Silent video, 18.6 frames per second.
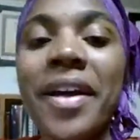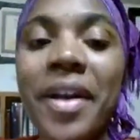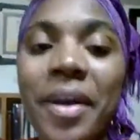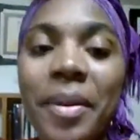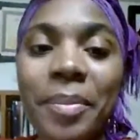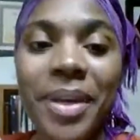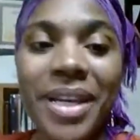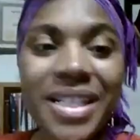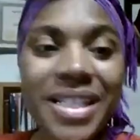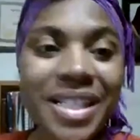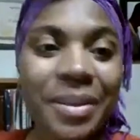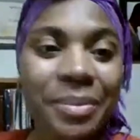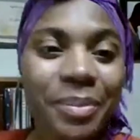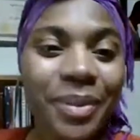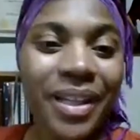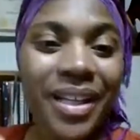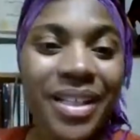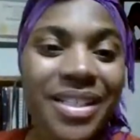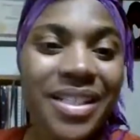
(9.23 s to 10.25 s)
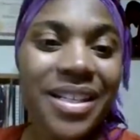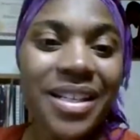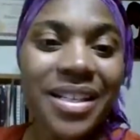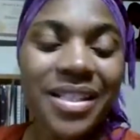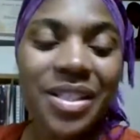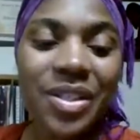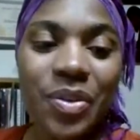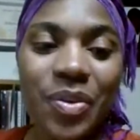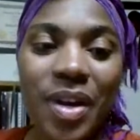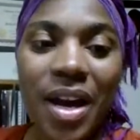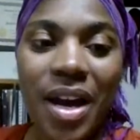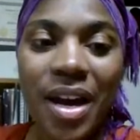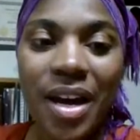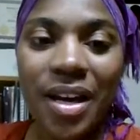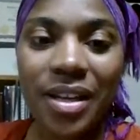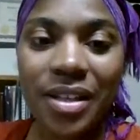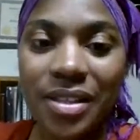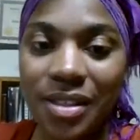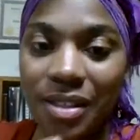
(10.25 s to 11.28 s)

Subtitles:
Peace and blessings, you guys.